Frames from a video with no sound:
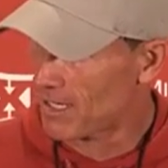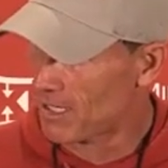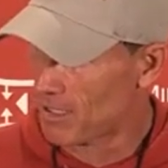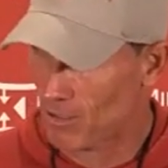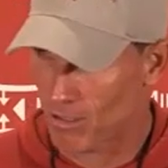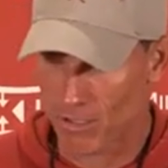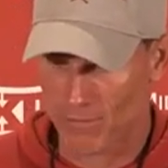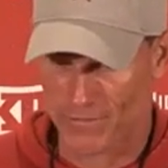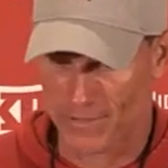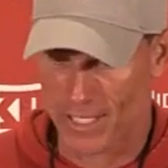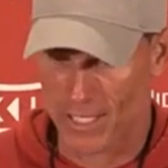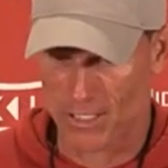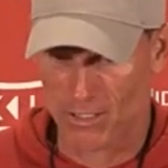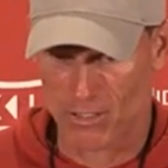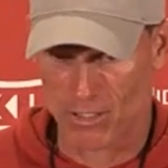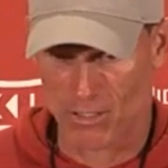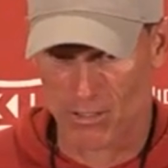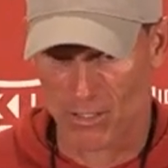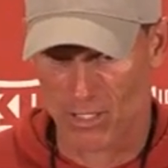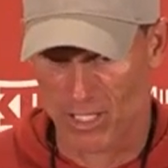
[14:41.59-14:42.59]
I love getting
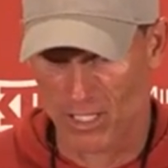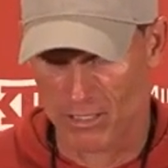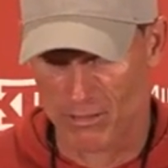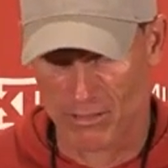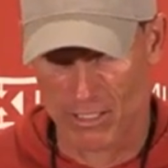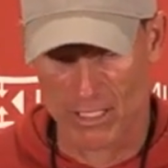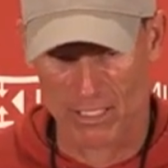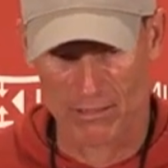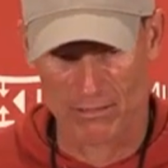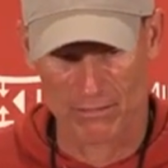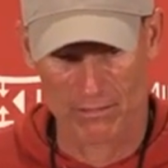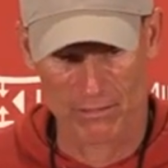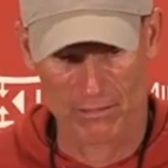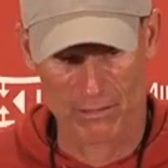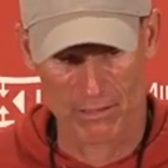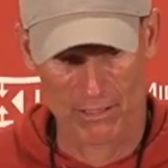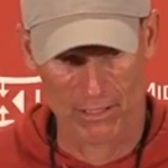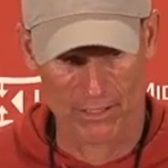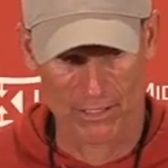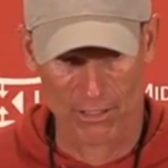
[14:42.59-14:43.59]
dirty and
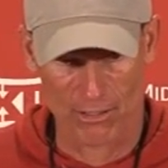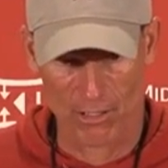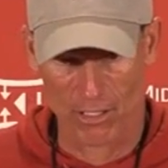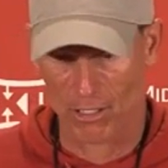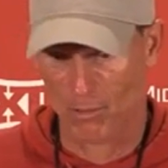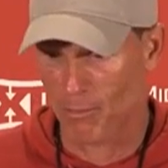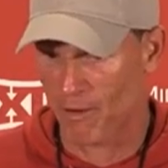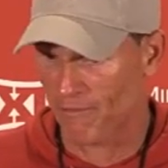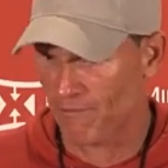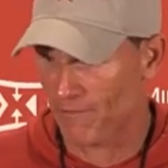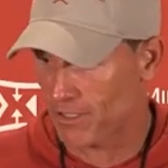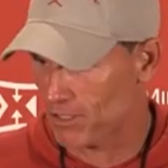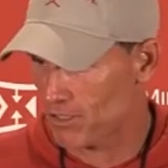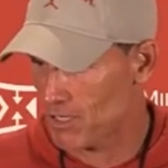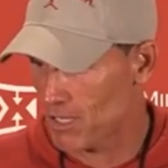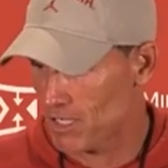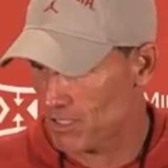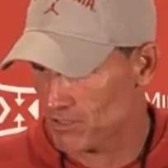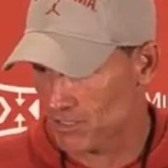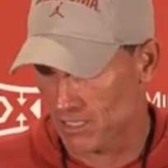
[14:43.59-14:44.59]
getting dirt under my
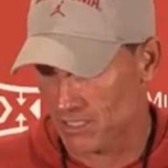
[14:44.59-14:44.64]
fingernails.